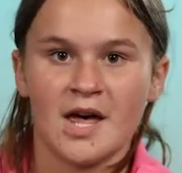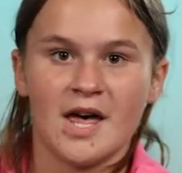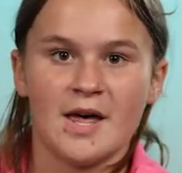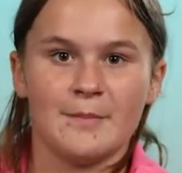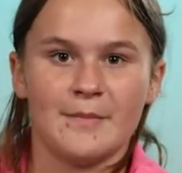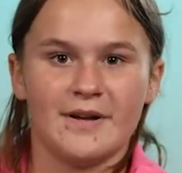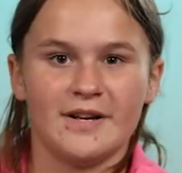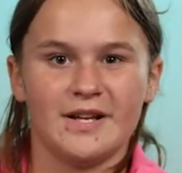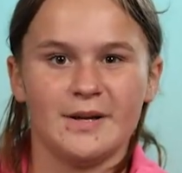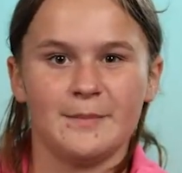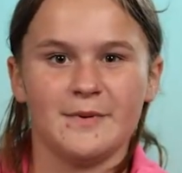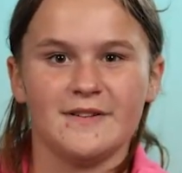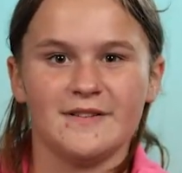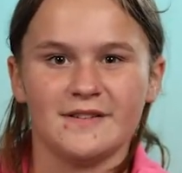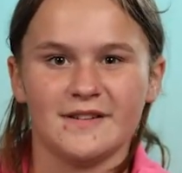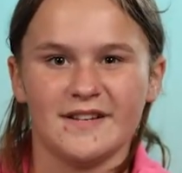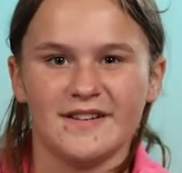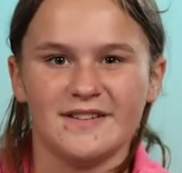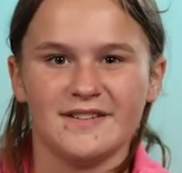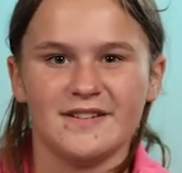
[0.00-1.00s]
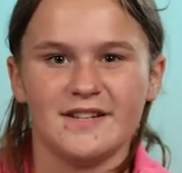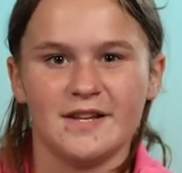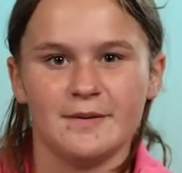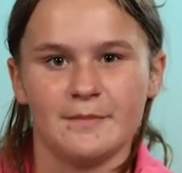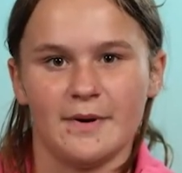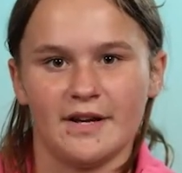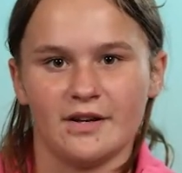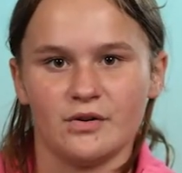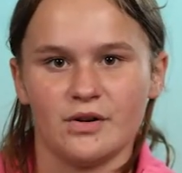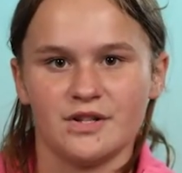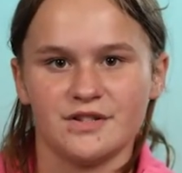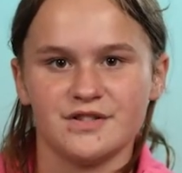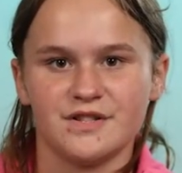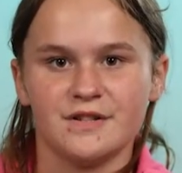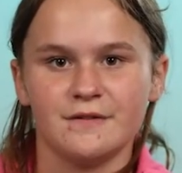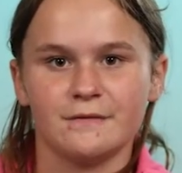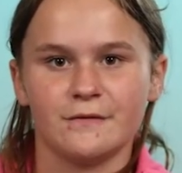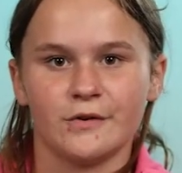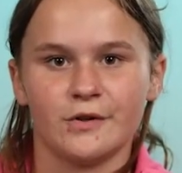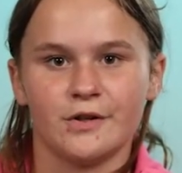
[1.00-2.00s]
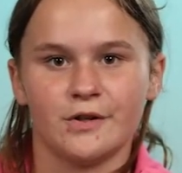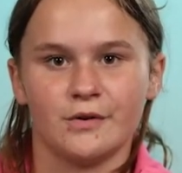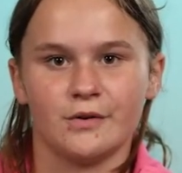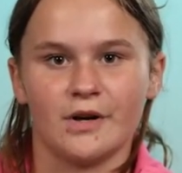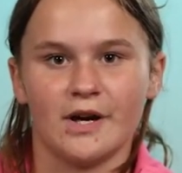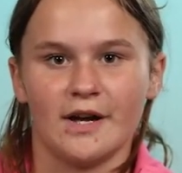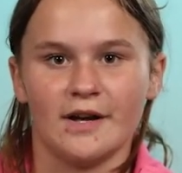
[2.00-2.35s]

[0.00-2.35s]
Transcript: Hi, my name is Lacey, and my question for you